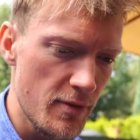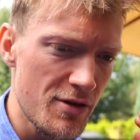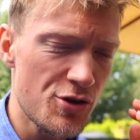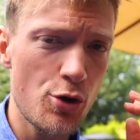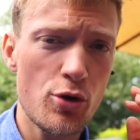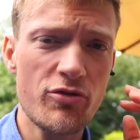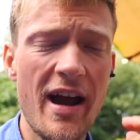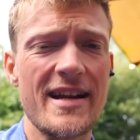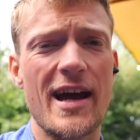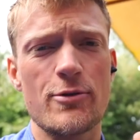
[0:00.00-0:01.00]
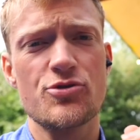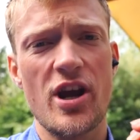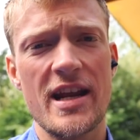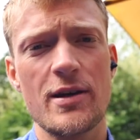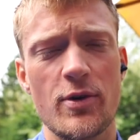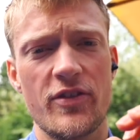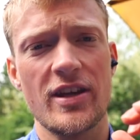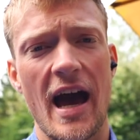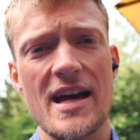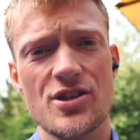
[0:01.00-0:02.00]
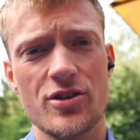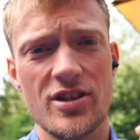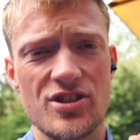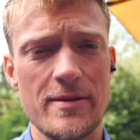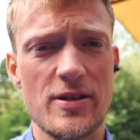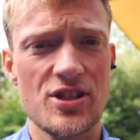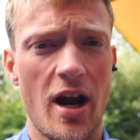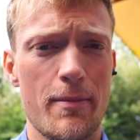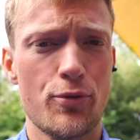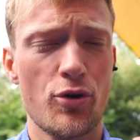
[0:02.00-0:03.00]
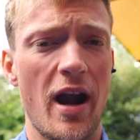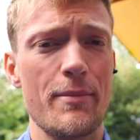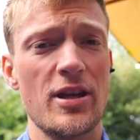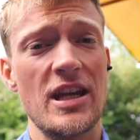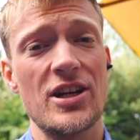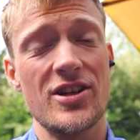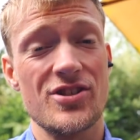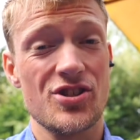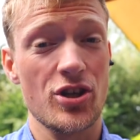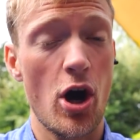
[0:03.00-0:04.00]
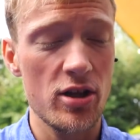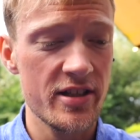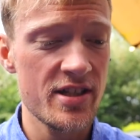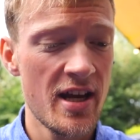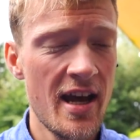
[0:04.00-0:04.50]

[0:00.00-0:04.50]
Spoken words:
So right now I'm training with the guys on the GB Start program here in Scotland,